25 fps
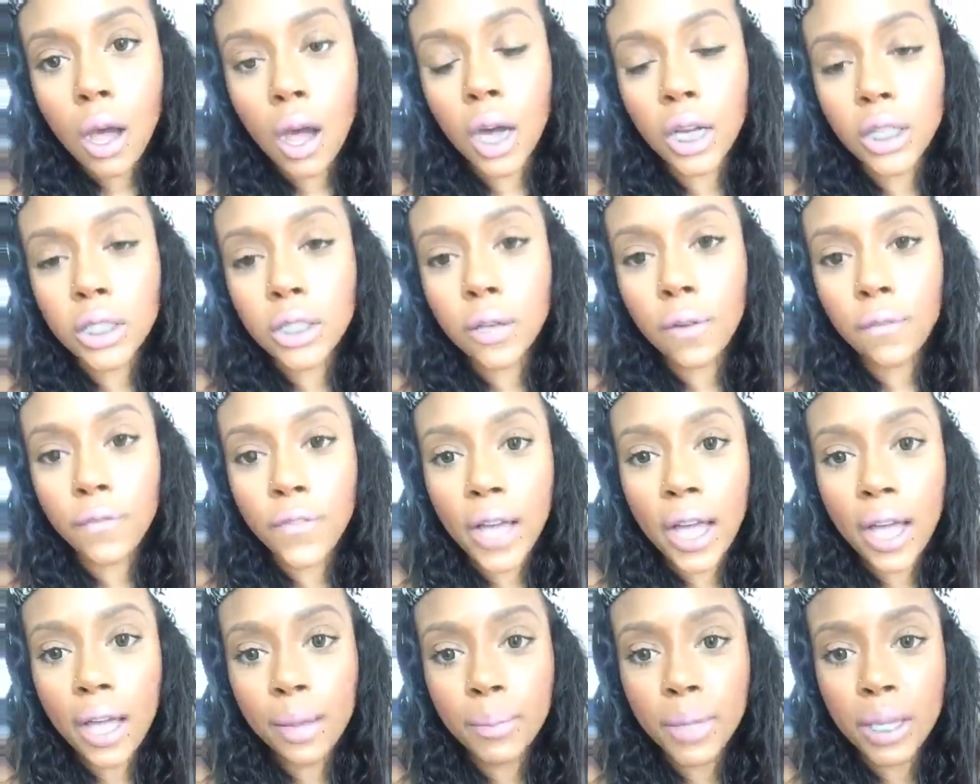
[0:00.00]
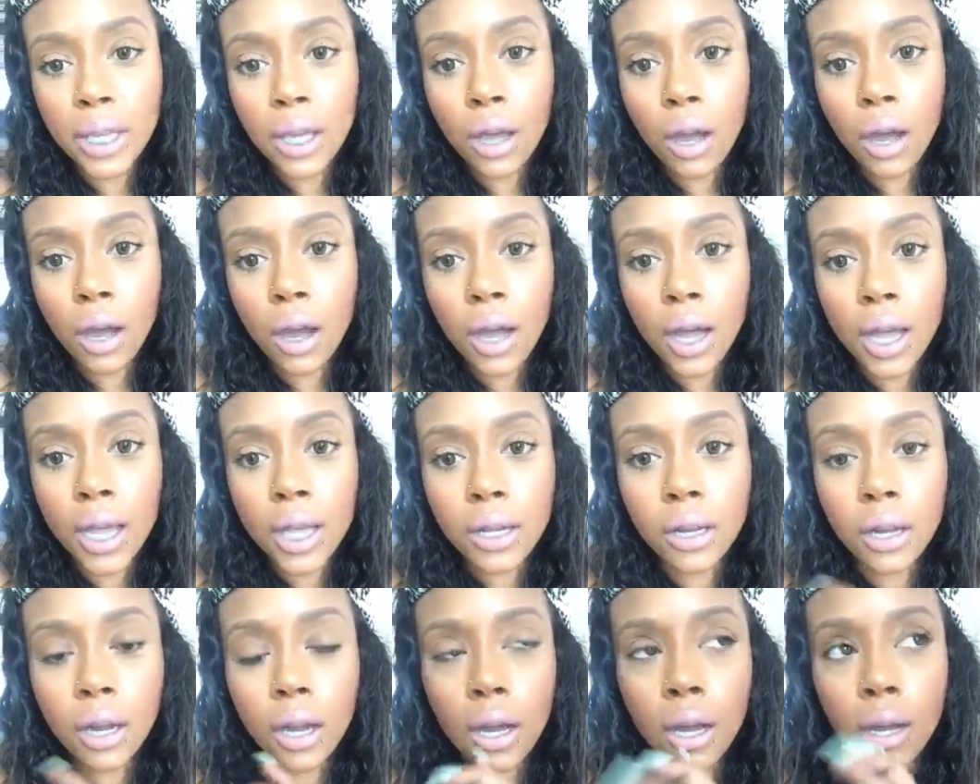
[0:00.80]
Also, find me
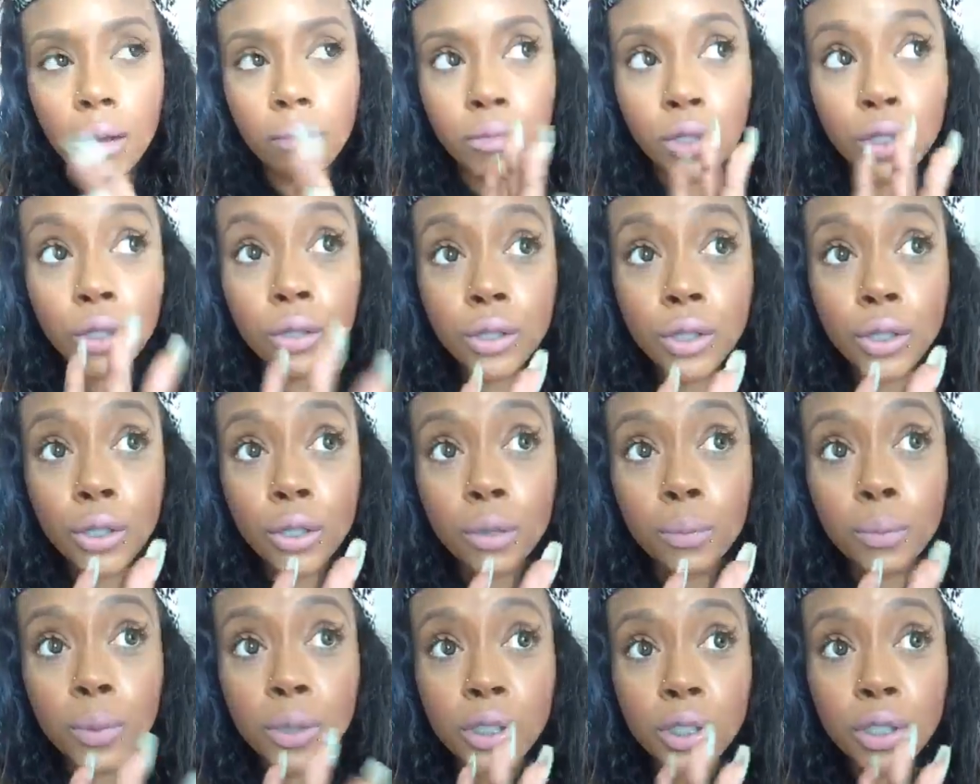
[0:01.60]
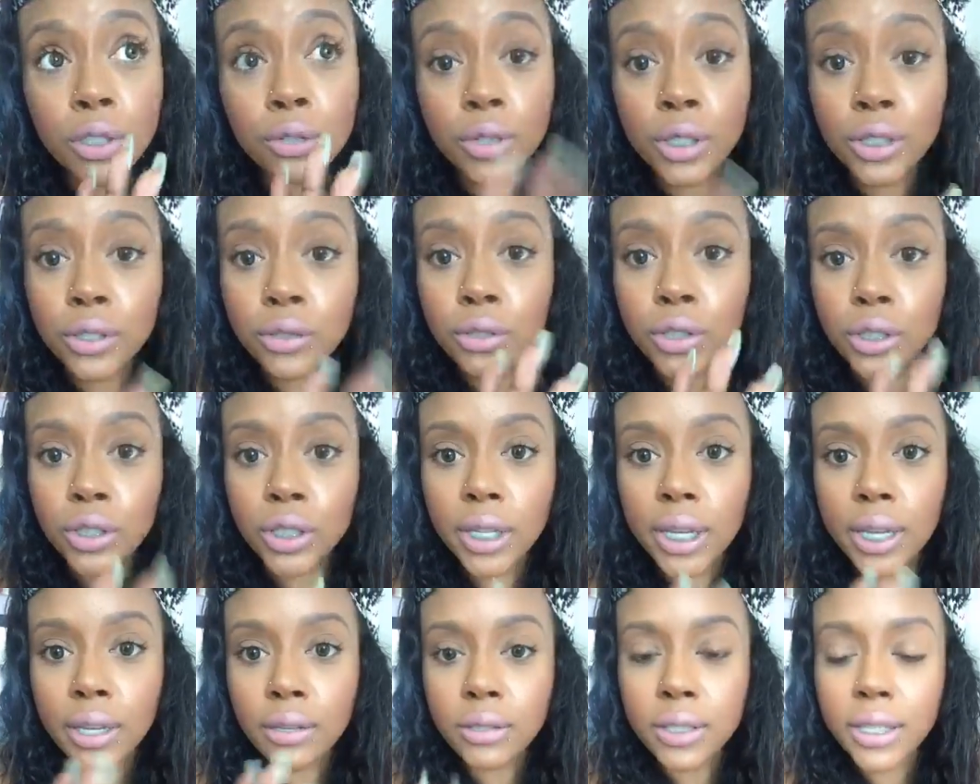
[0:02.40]
on um, YouTube, which is Crystal
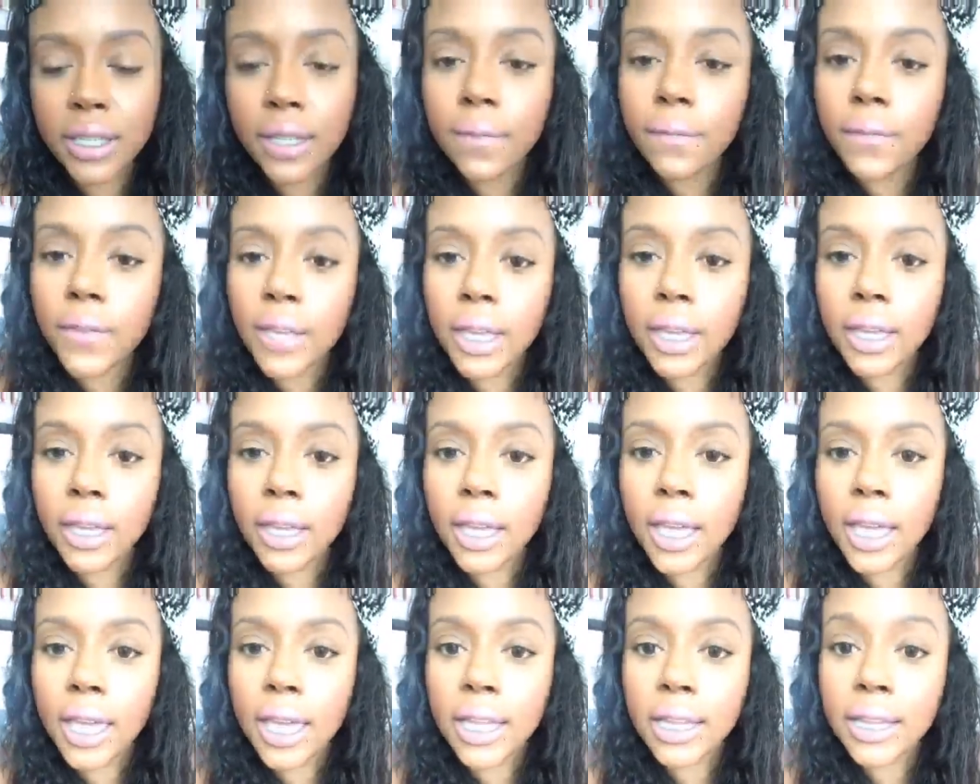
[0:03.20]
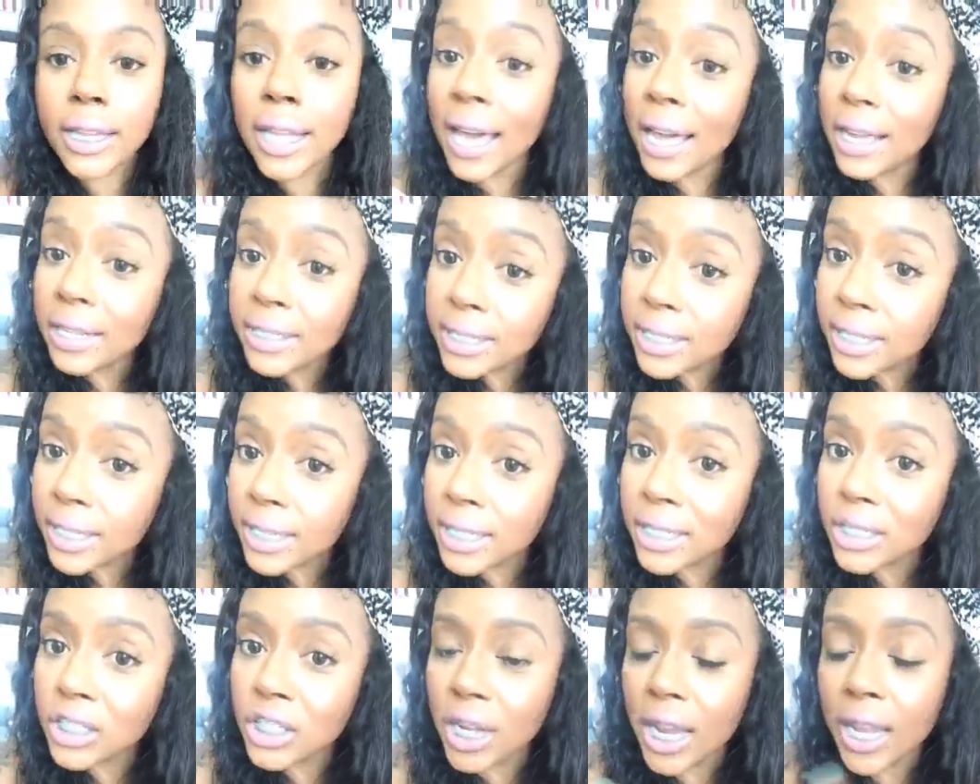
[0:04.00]
Chanel TV. And
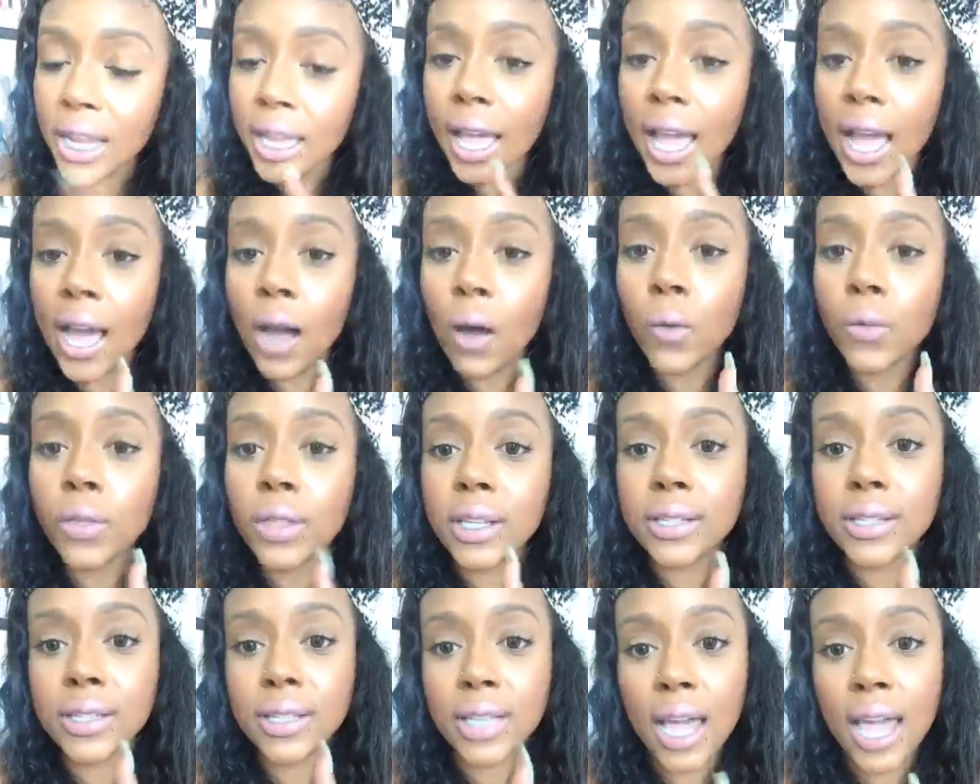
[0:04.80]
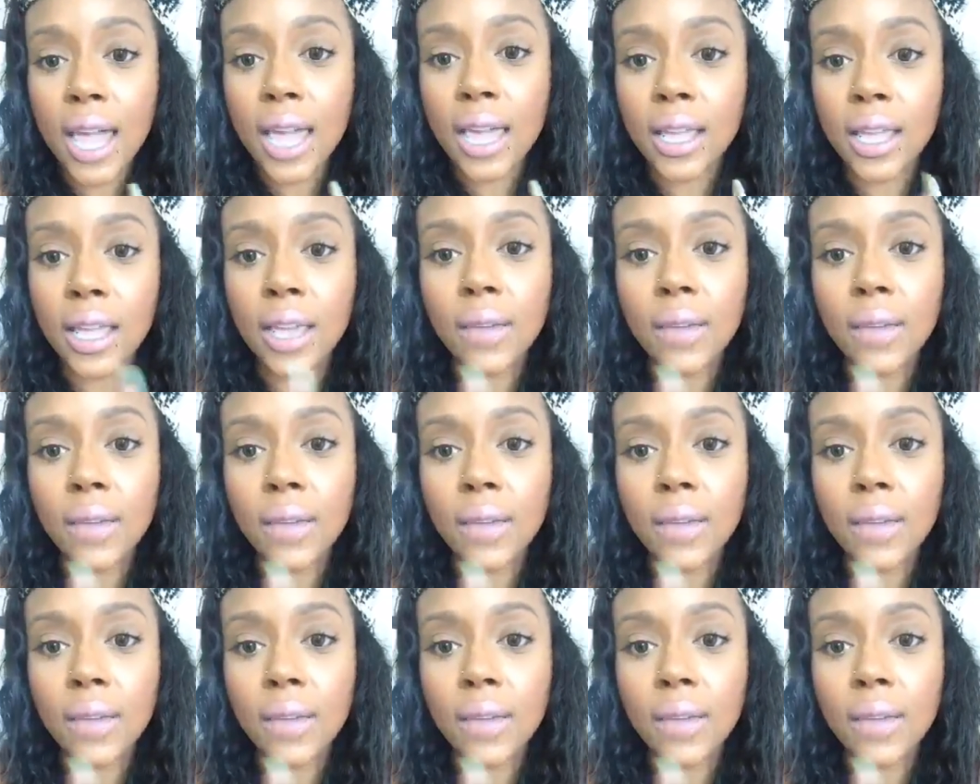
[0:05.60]
lastly, check out the site.